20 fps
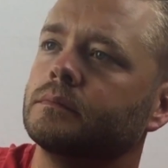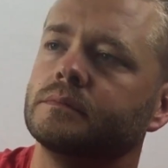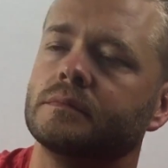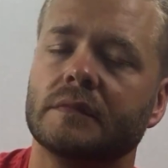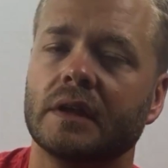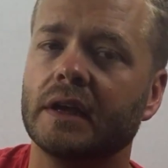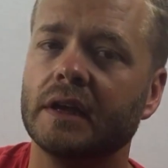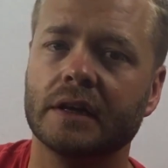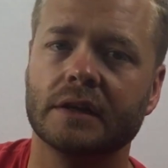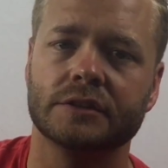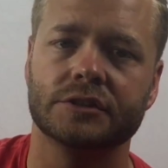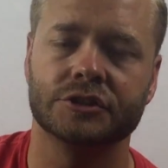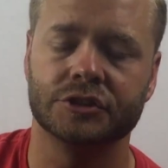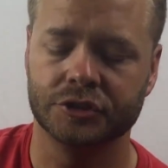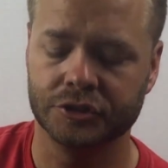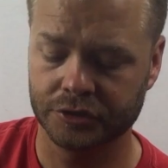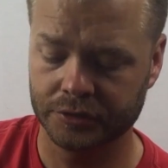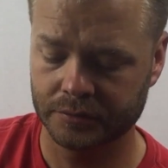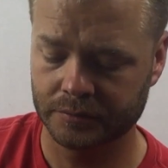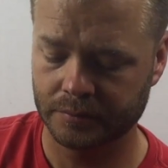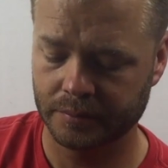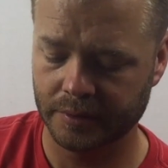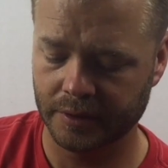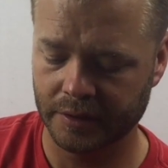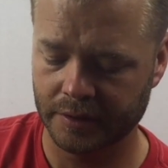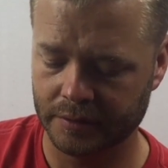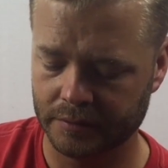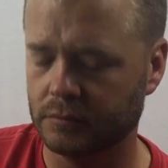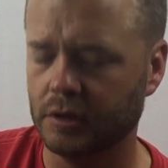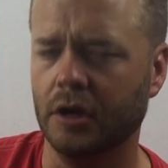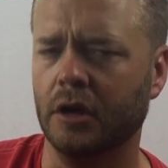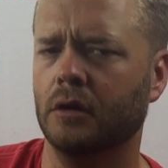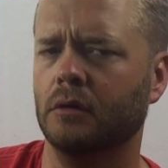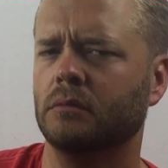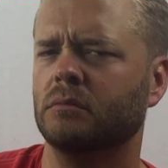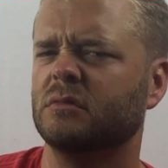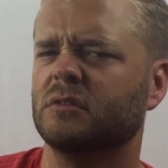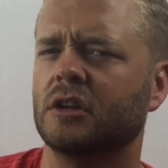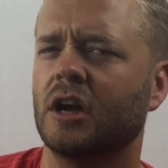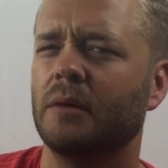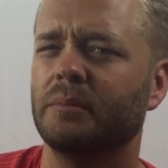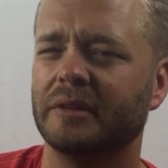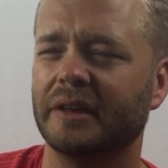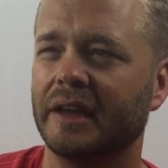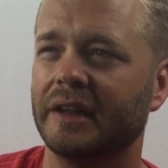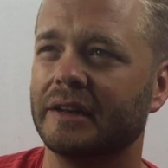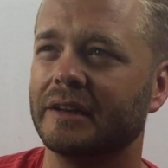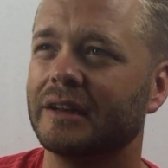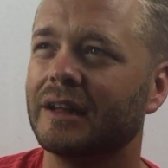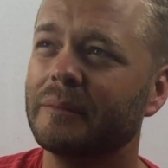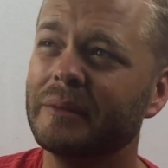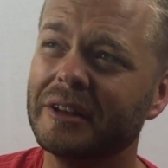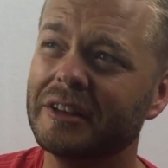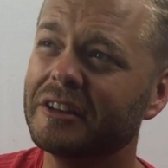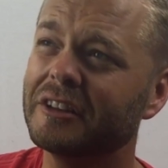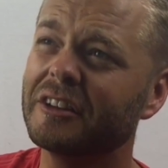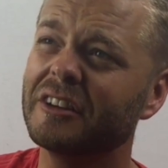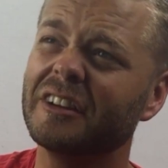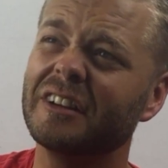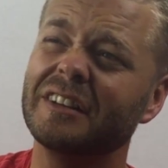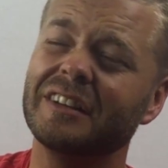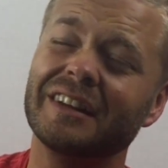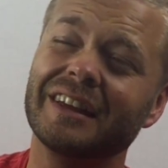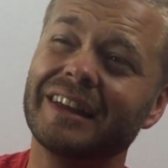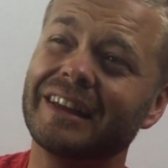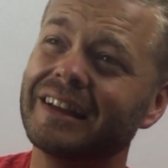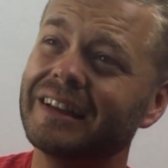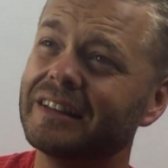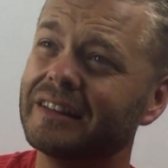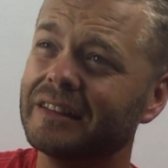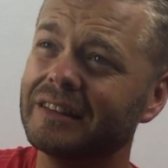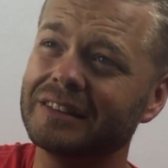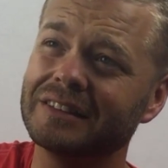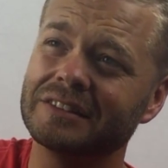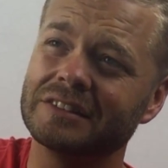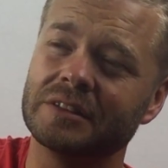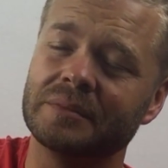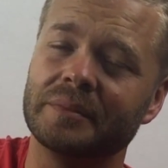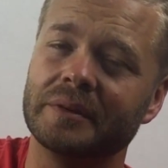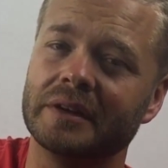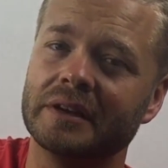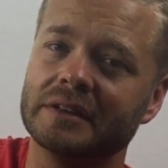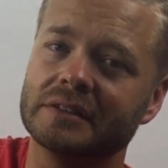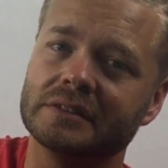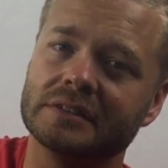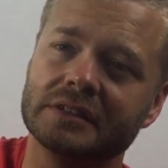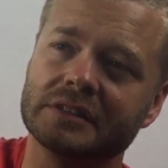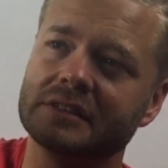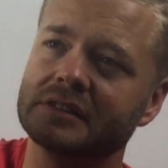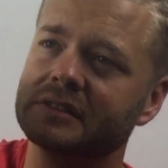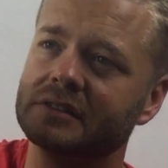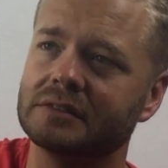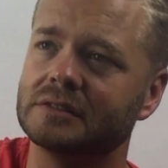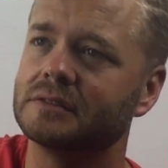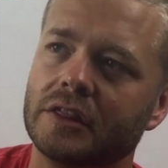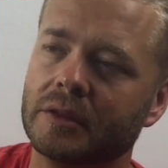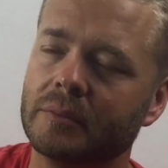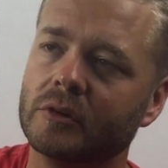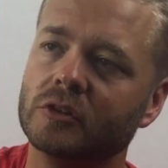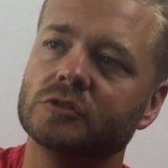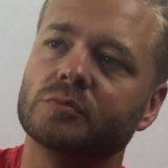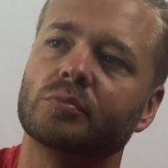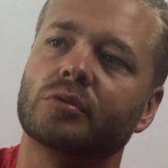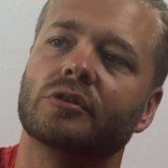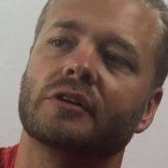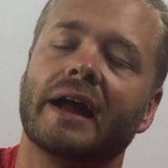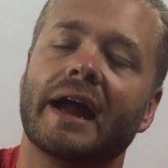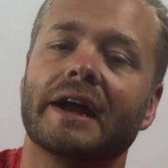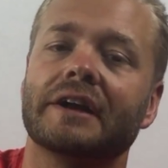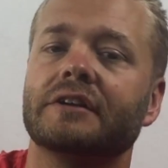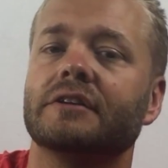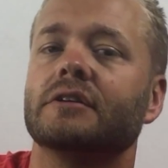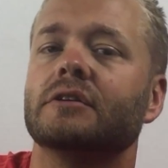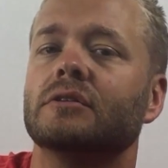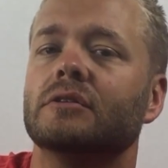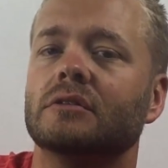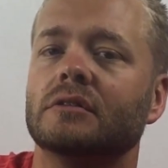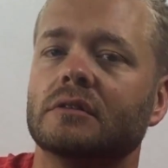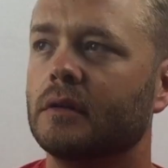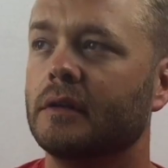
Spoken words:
Yeah, sure, but no. It's complicated. I mean, you could, yeah, this is the best. This is the most practical.